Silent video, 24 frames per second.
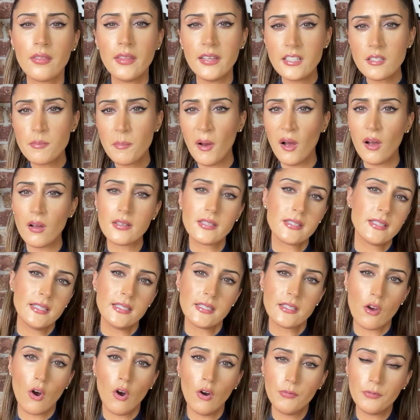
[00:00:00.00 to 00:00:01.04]
These
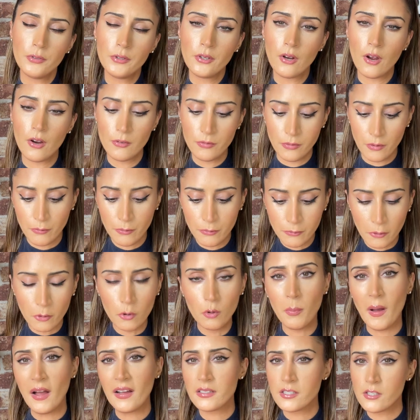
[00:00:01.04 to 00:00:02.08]
passes often go from
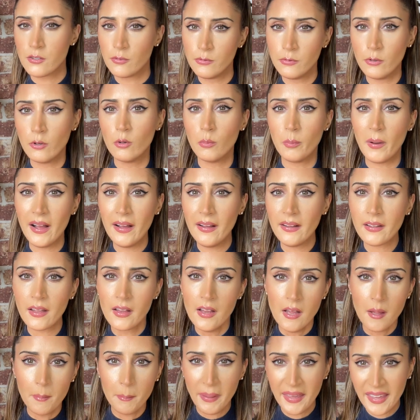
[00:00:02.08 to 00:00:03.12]
fullback to fullback,
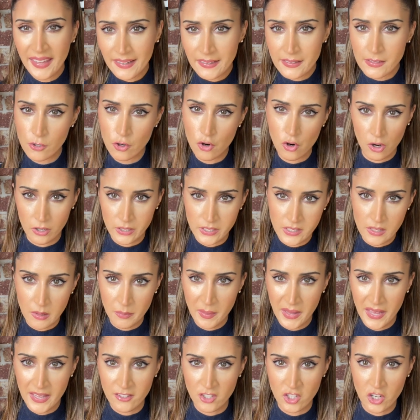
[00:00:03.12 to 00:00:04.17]
pinged across the
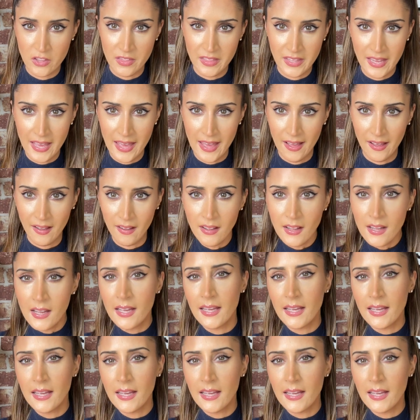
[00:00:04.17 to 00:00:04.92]
pitch in the air,